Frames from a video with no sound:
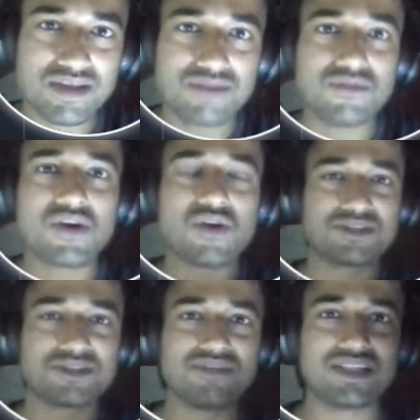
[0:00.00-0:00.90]
What
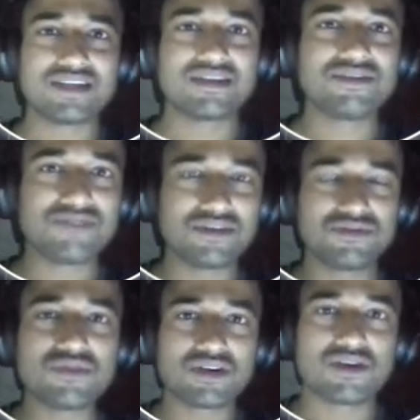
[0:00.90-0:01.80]
option will they, if
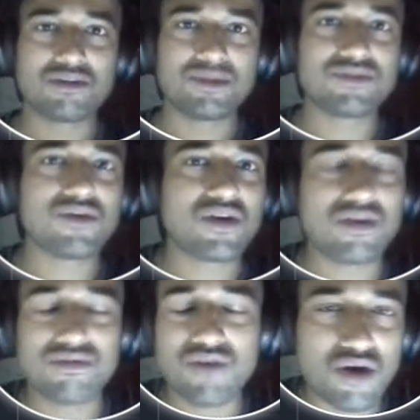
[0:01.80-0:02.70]
you were government,
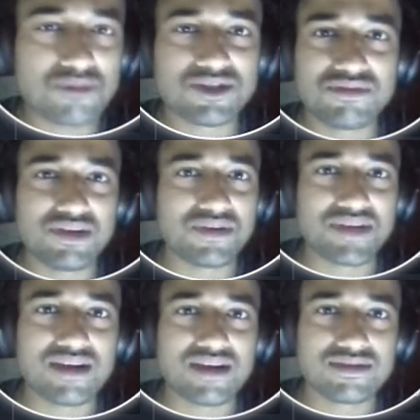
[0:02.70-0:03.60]
what option will you take?